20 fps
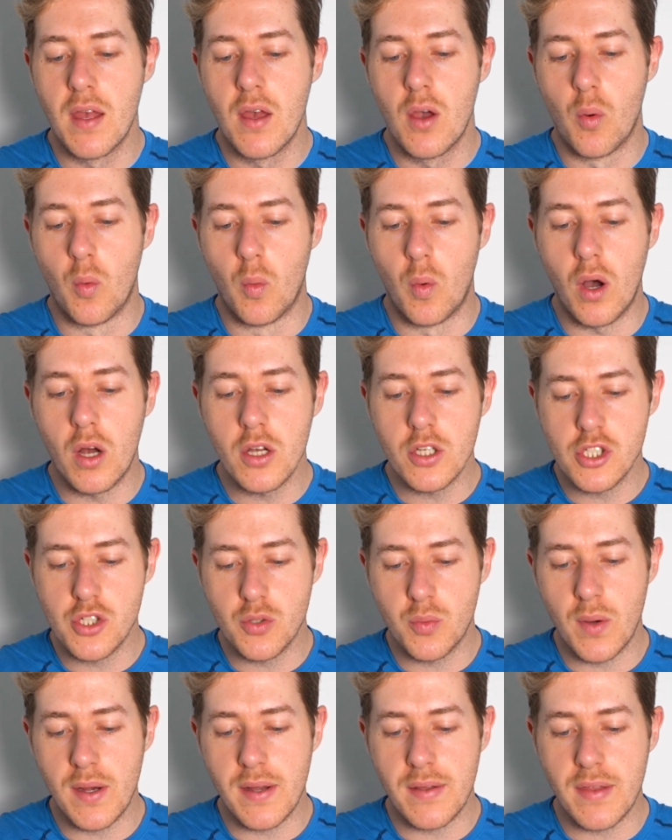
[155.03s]

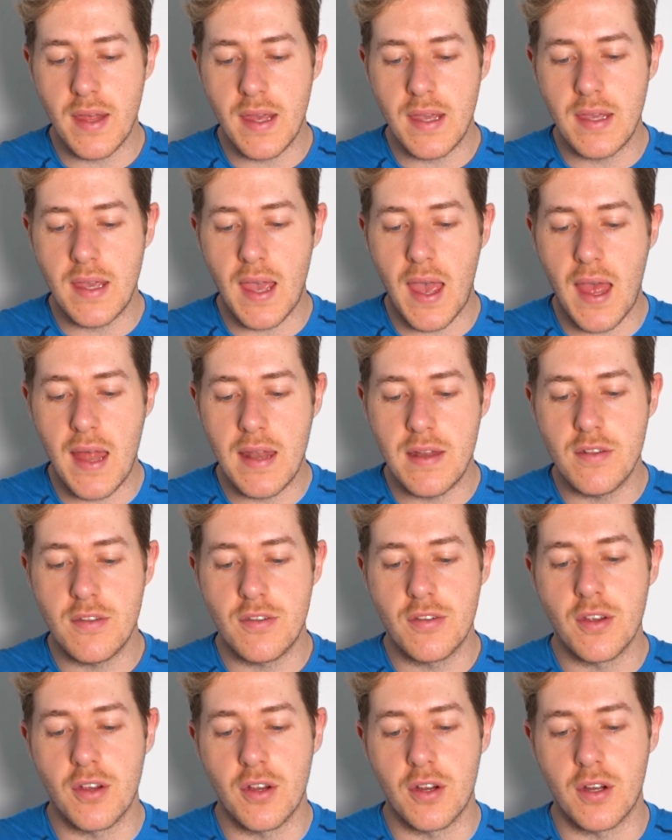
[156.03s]
Watch where they
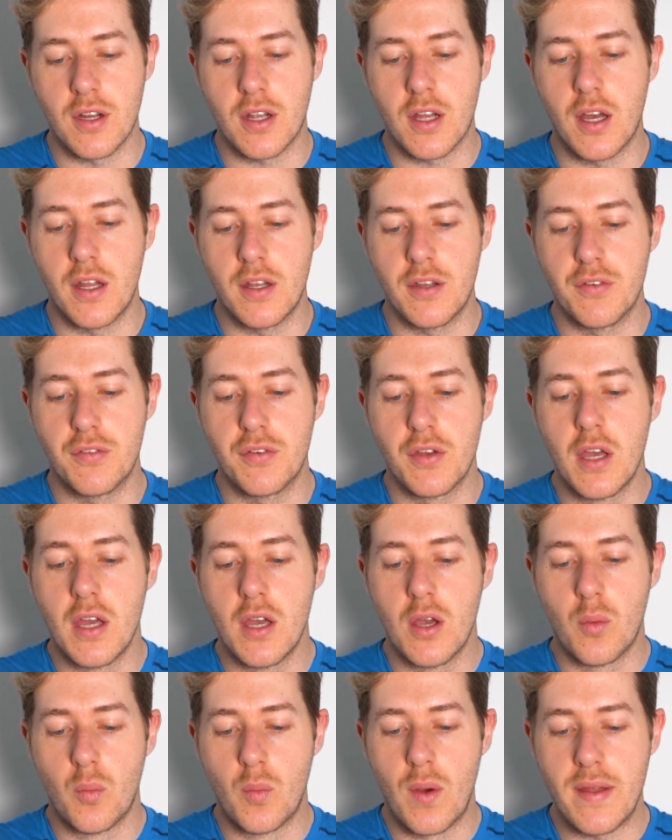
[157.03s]
enter, kind of
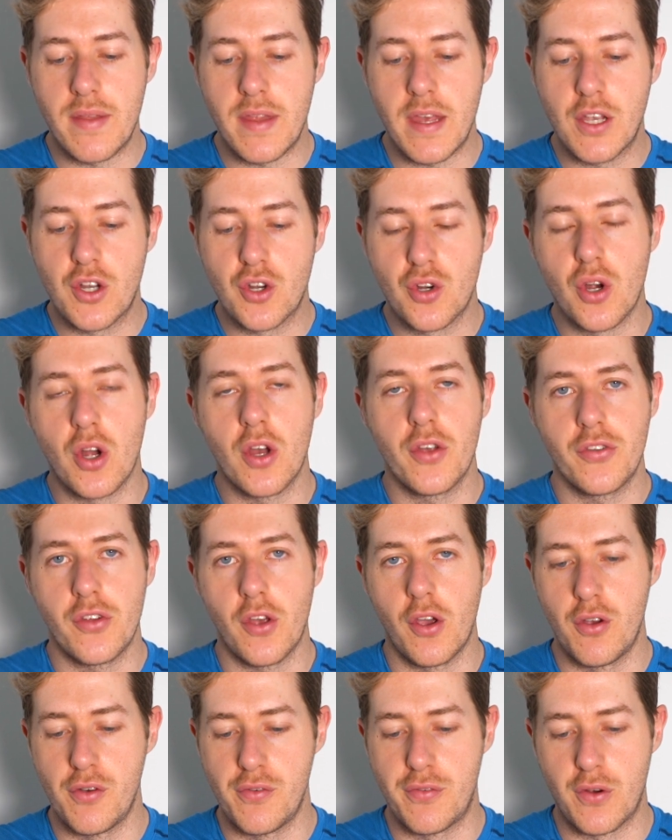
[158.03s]
where they cross
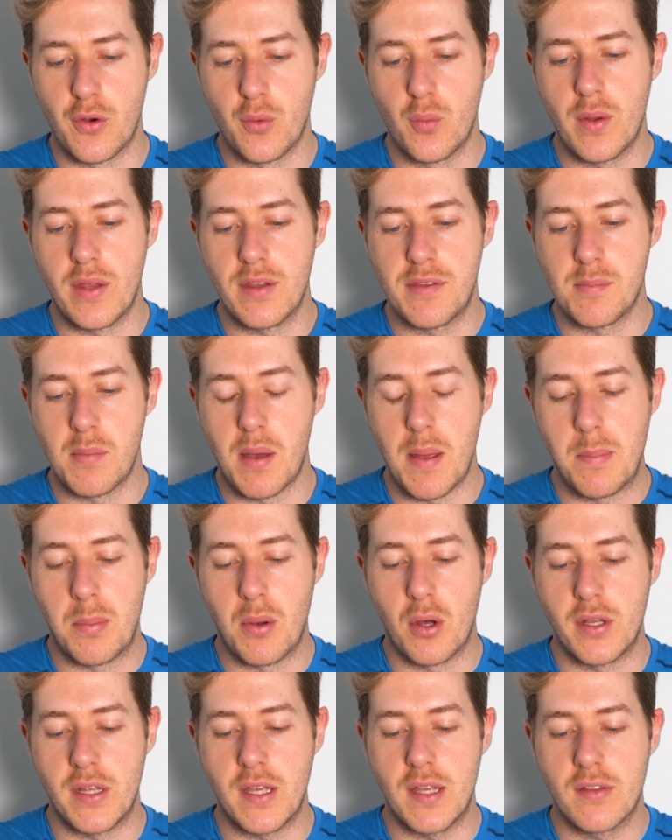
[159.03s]
over with my
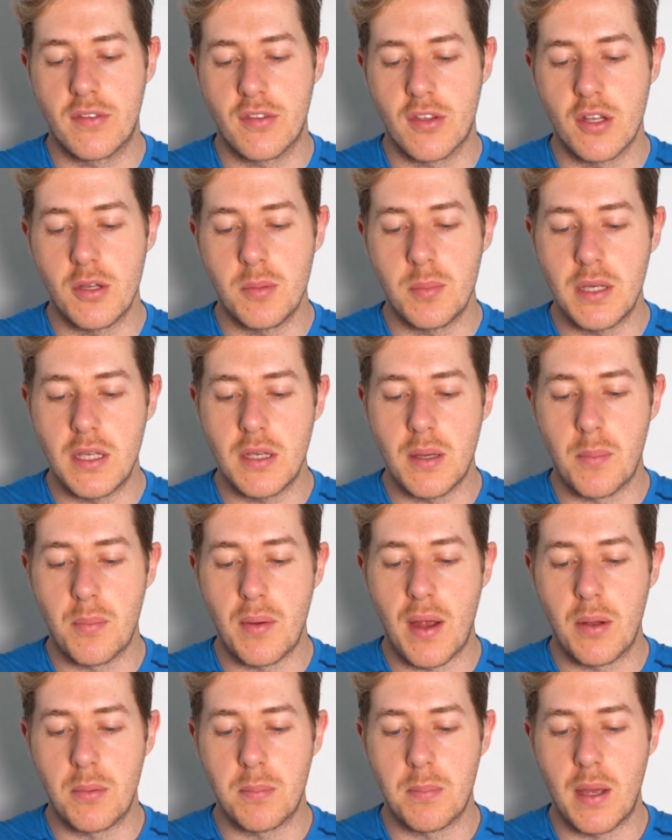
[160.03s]
body. It's going to be
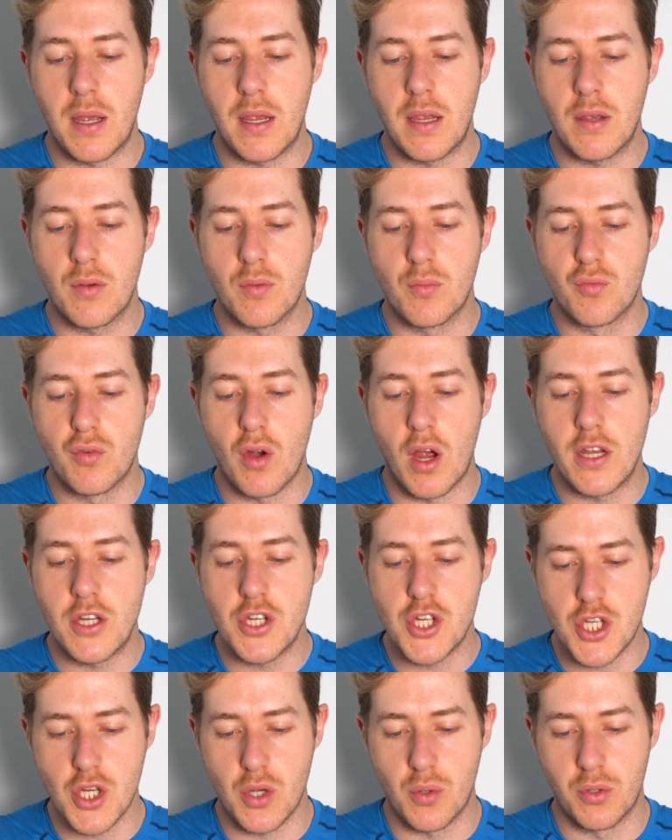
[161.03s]
around my right
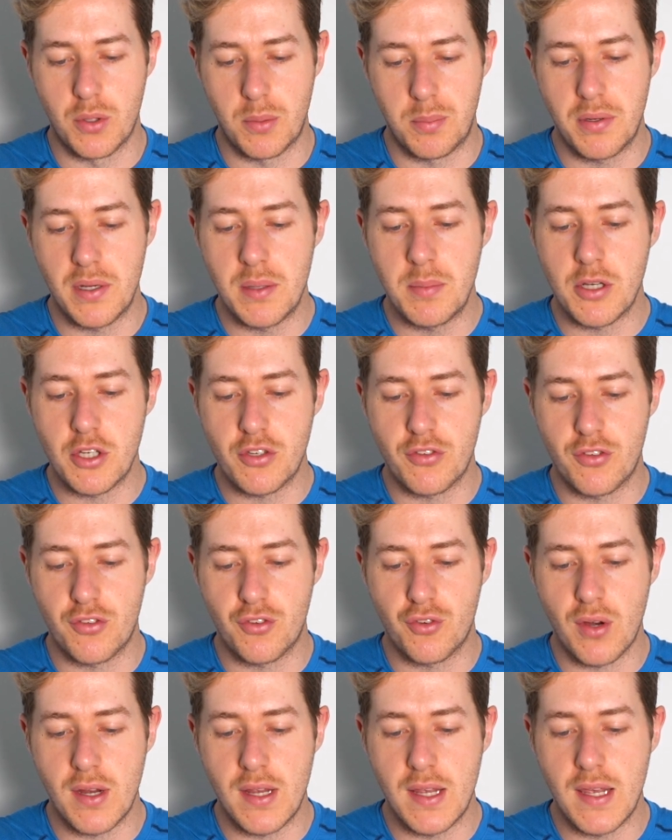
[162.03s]
shoulder, pretty much
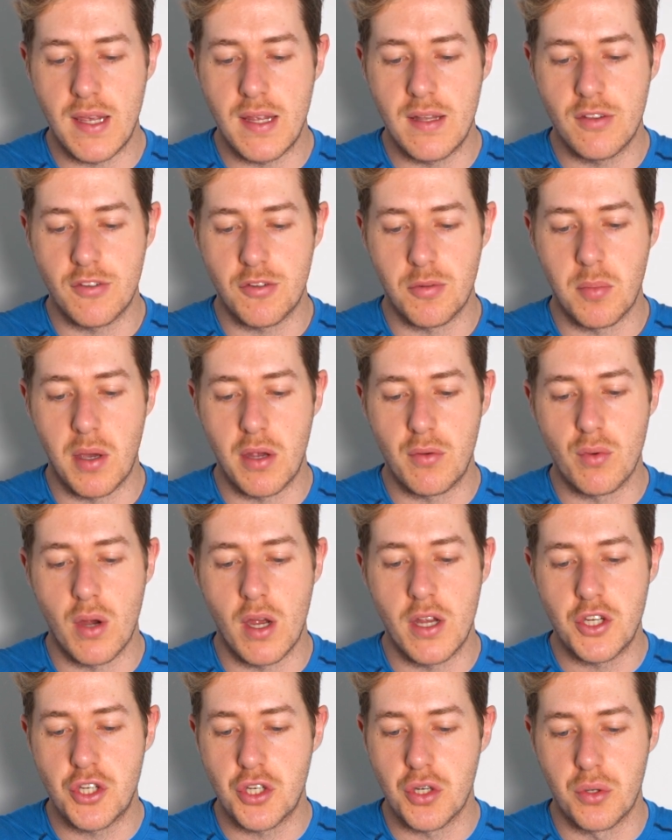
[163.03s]
straight into my
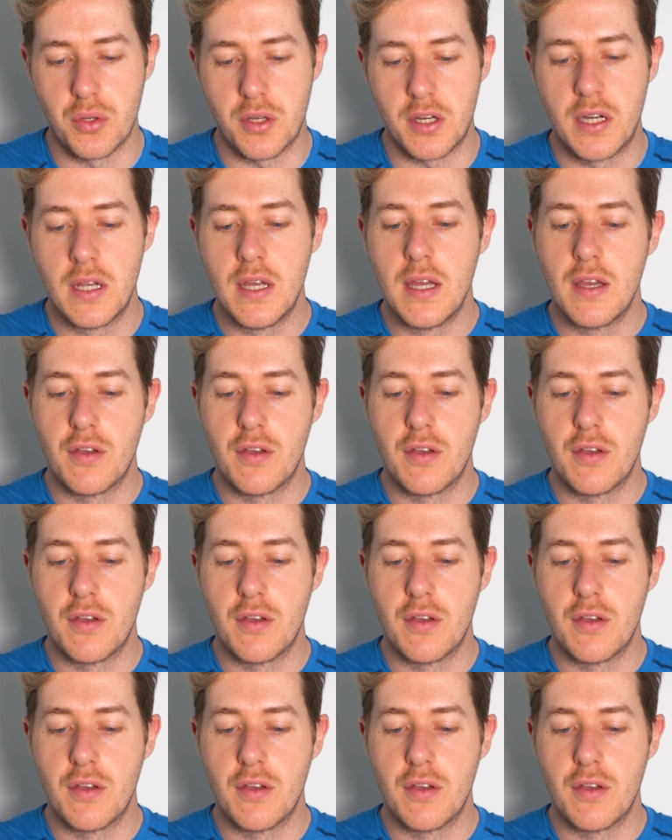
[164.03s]
right shoulder.